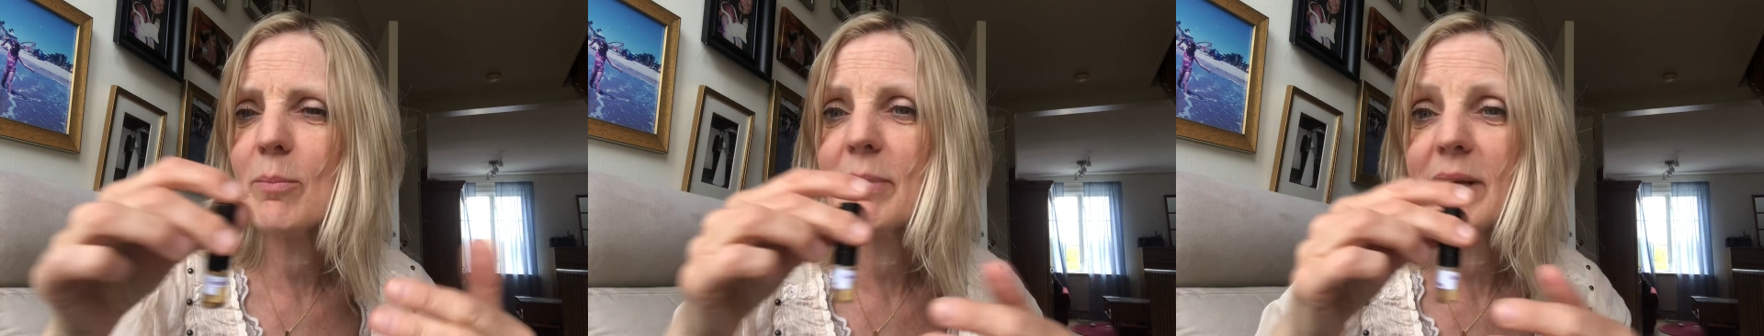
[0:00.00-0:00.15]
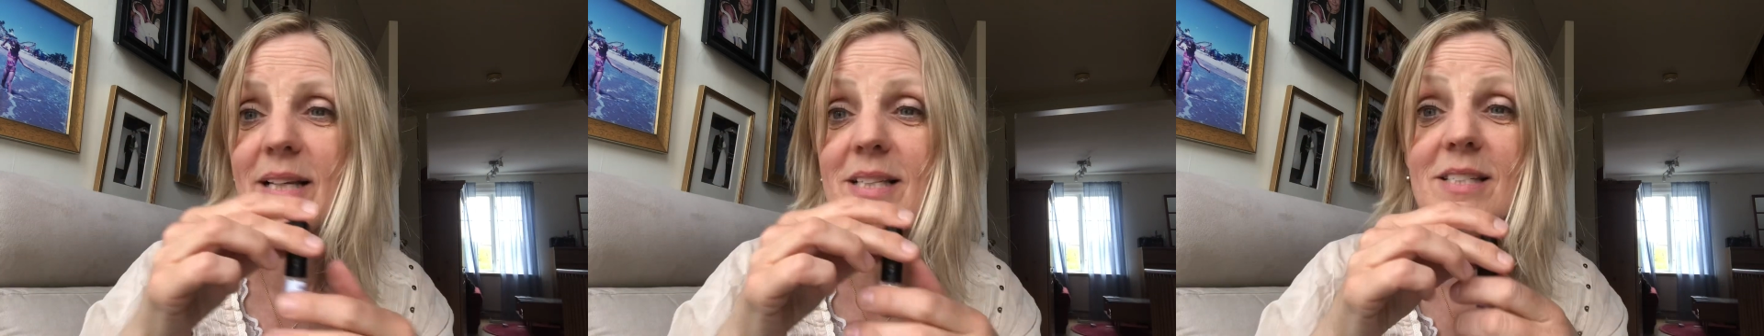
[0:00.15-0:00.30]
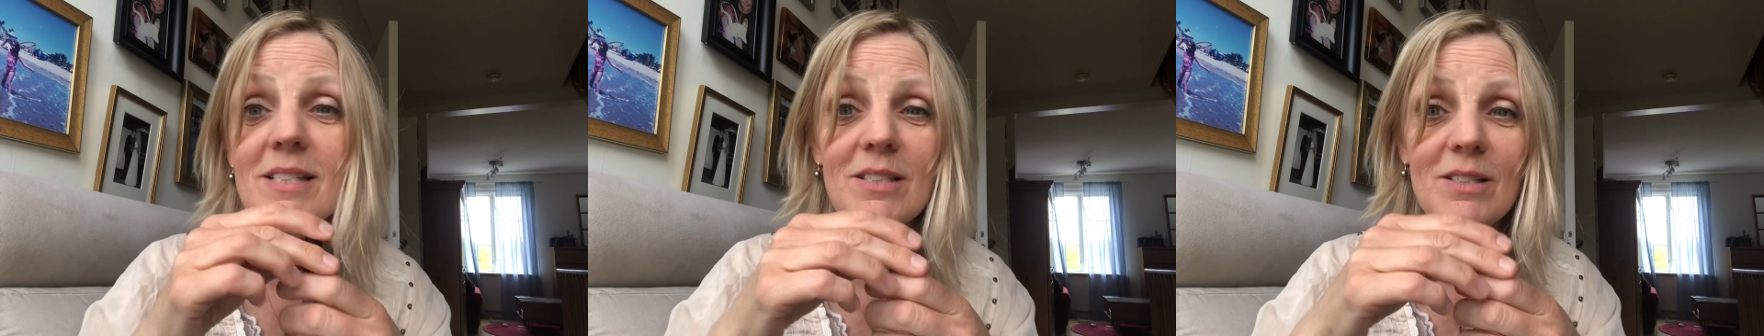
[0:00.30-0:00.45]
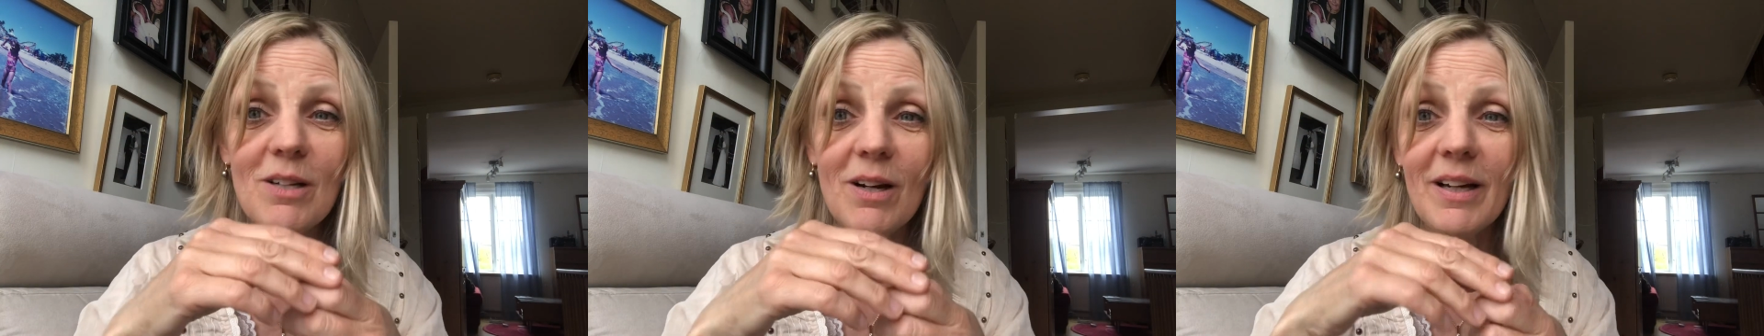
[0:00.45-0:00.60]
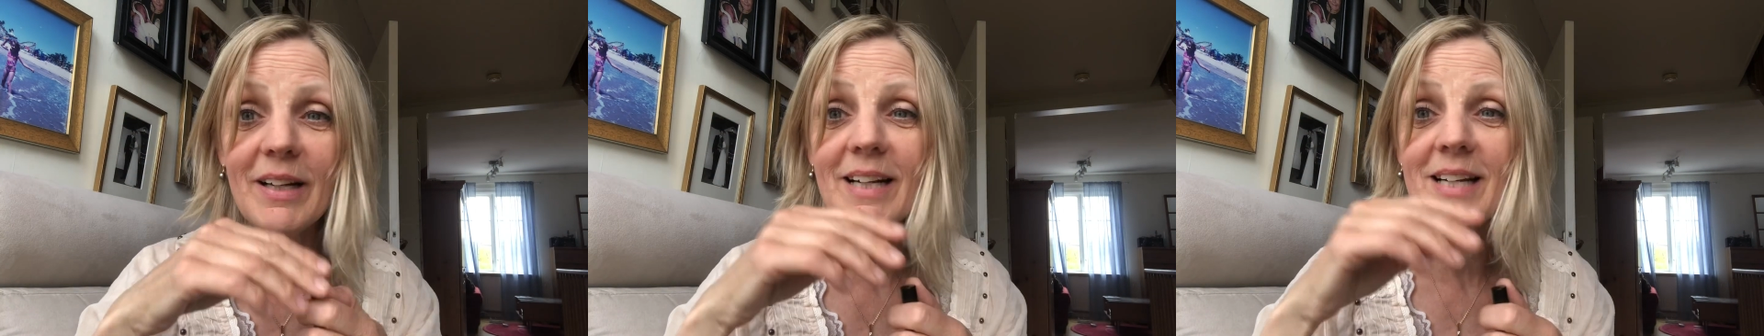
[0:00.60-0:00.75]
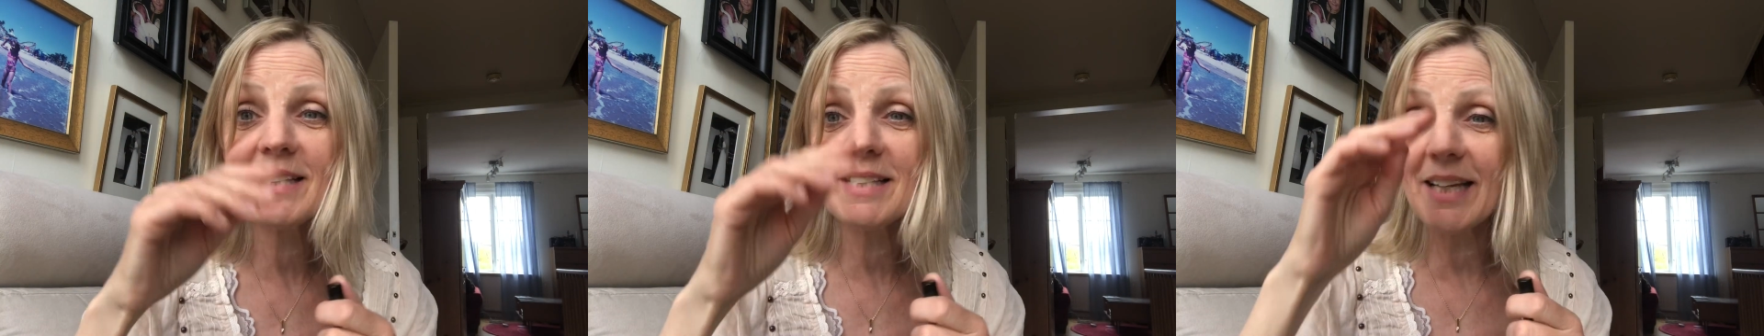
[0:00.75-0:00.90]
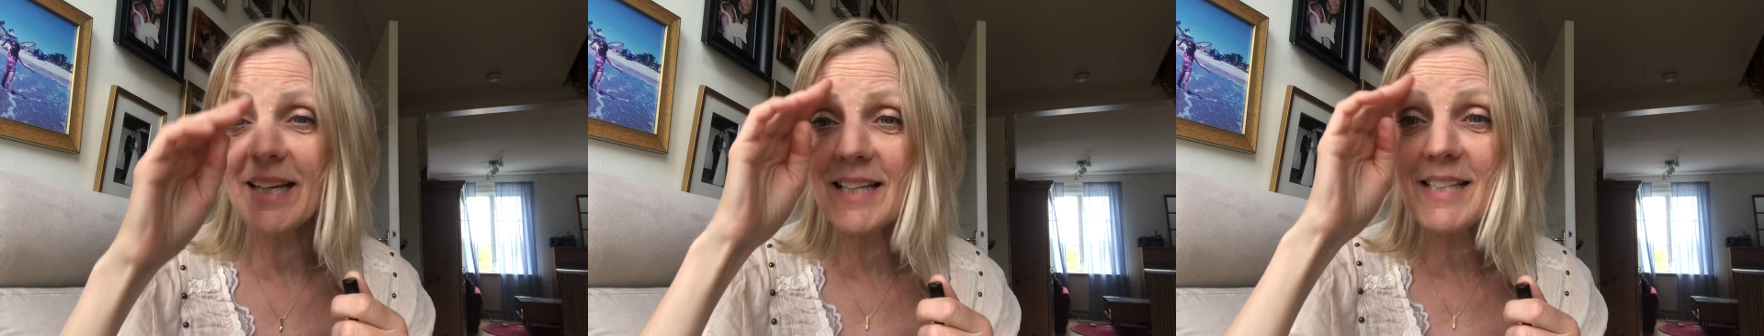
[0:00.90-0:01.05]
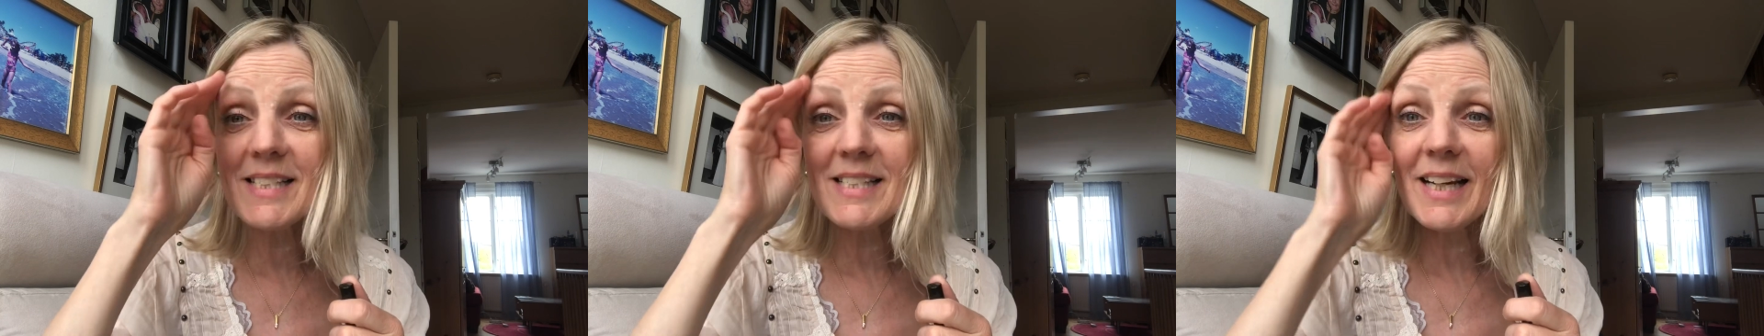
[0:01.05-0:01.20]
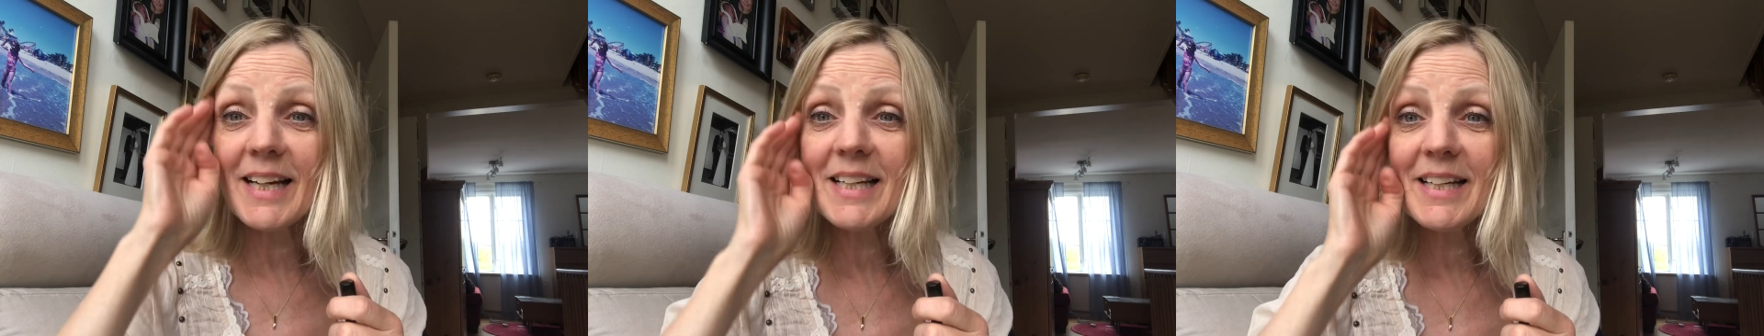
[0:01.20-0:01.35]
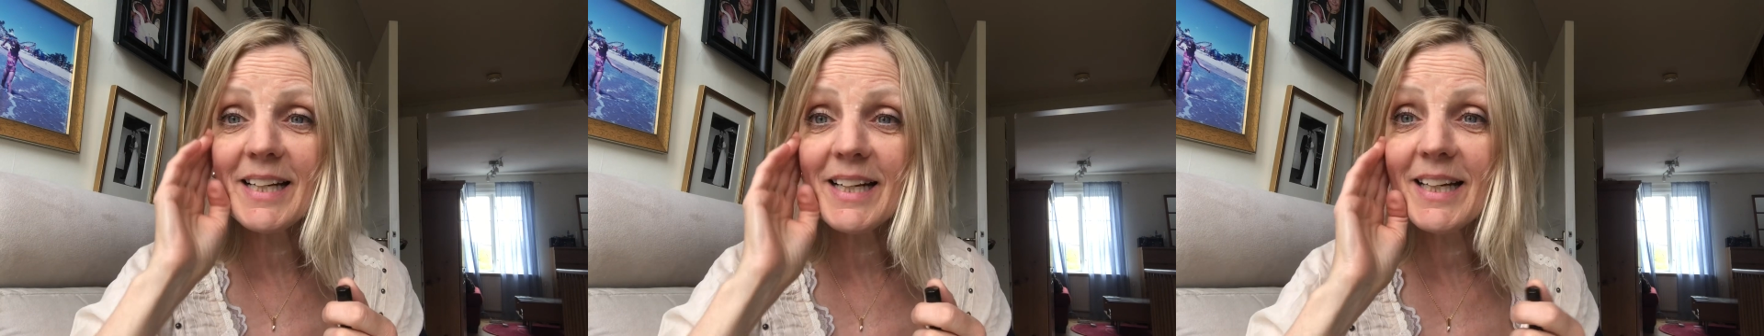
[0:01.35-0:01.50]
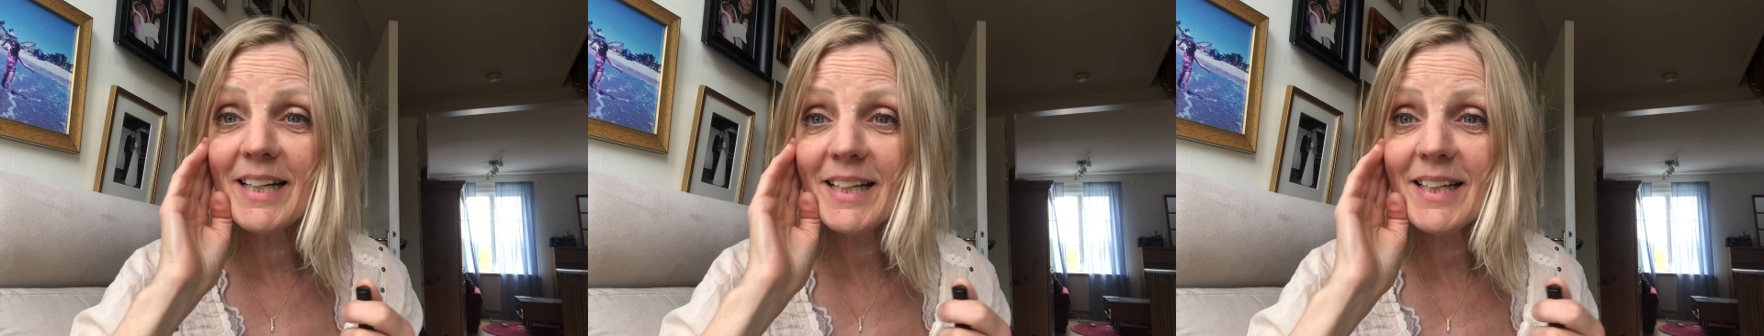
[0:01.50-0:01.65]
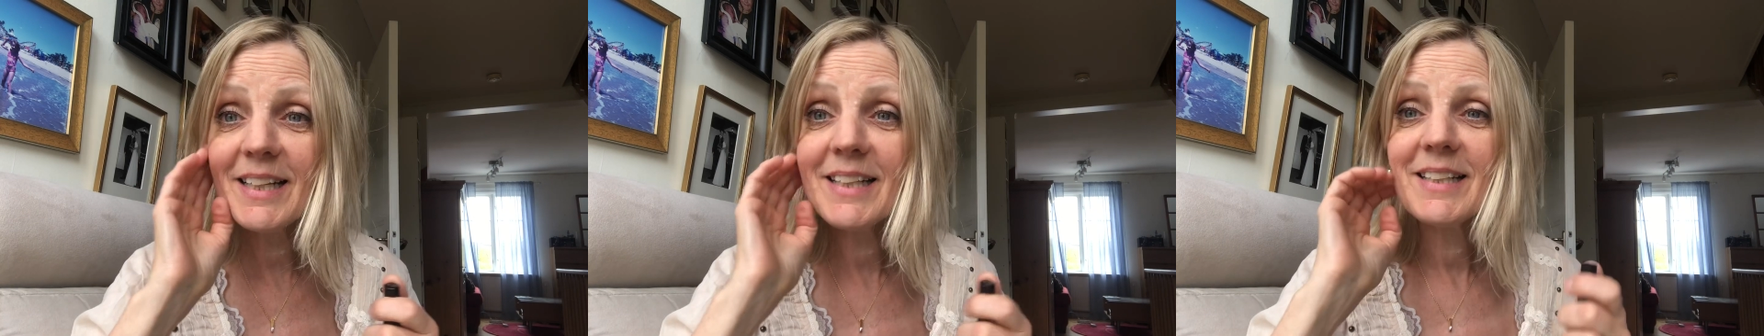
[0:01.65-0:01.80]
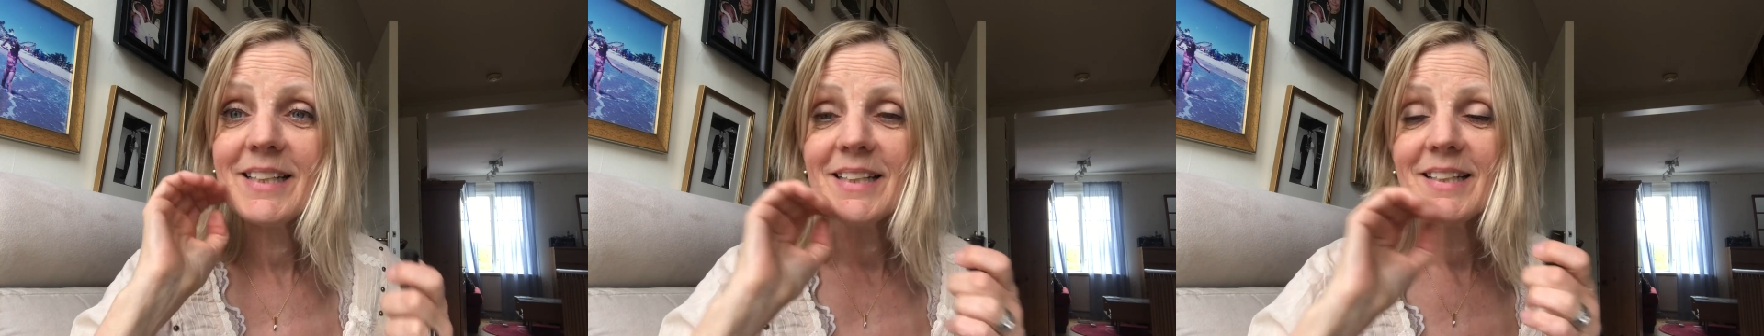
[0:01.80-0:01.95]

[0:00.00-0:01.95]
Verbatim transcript: but it's not as exciting